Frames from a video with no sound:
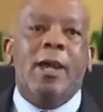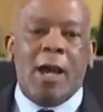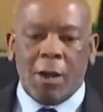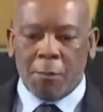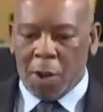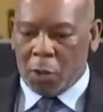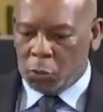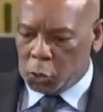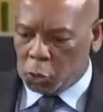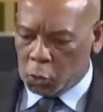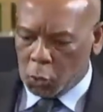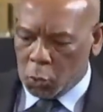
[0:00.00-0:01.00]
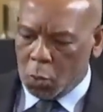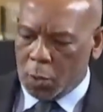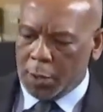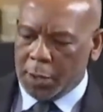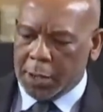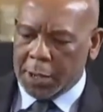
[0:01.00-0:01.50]
amounts to,
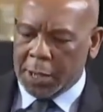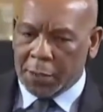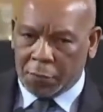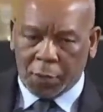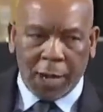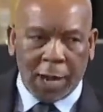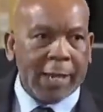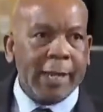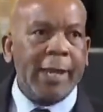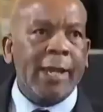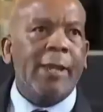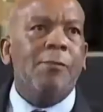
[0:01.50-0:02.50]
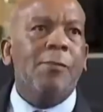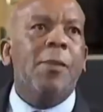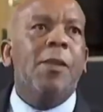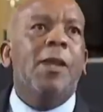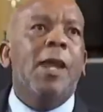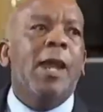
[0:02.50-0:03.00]
if you like, an
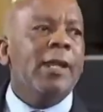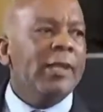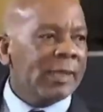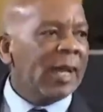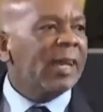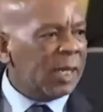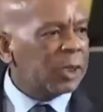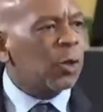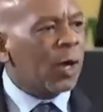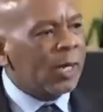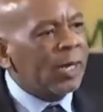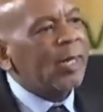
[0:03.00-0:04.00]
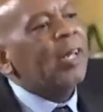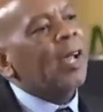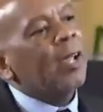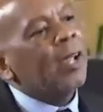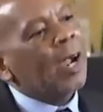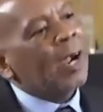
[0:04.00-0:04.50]
intellectually
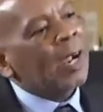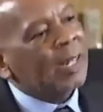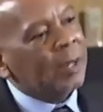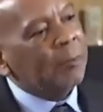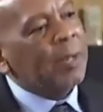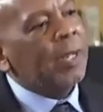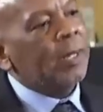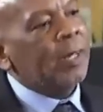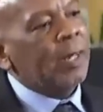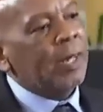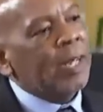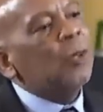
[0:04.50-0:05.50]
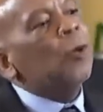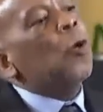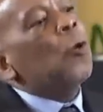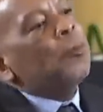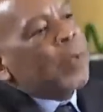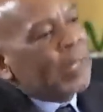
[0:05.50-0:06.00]
and academically
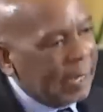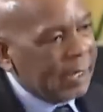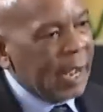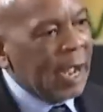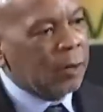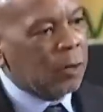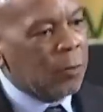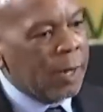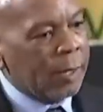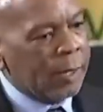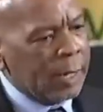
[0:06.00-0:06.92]
incompetent argument.